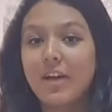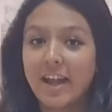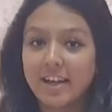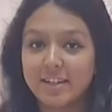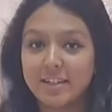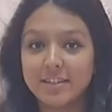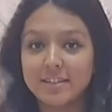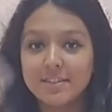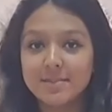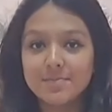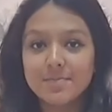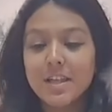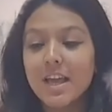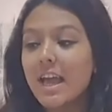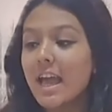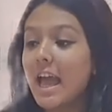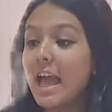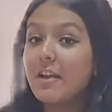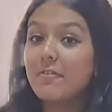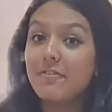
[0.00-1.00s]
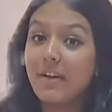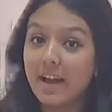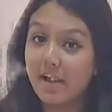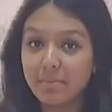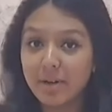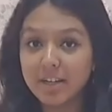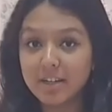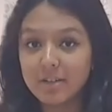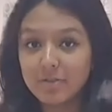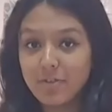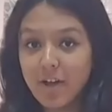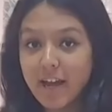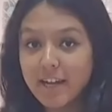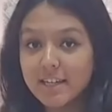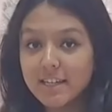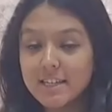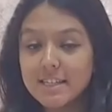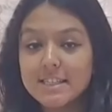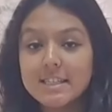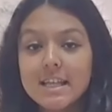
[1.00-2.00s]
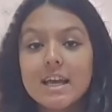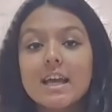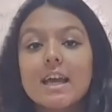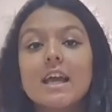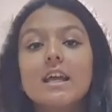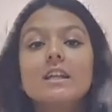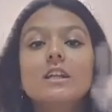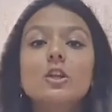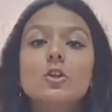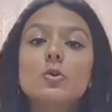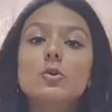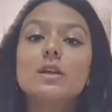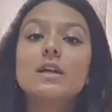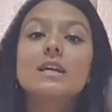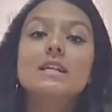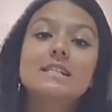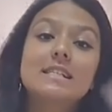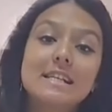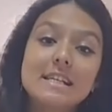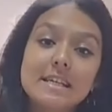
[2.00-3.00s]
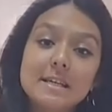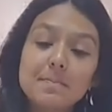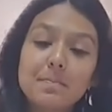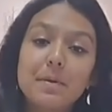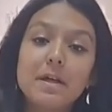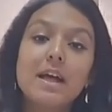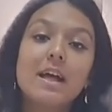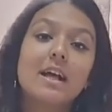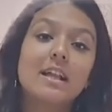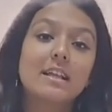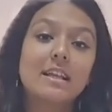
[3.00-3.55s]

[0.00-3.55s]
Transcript: factors. Environmental factors include sleep,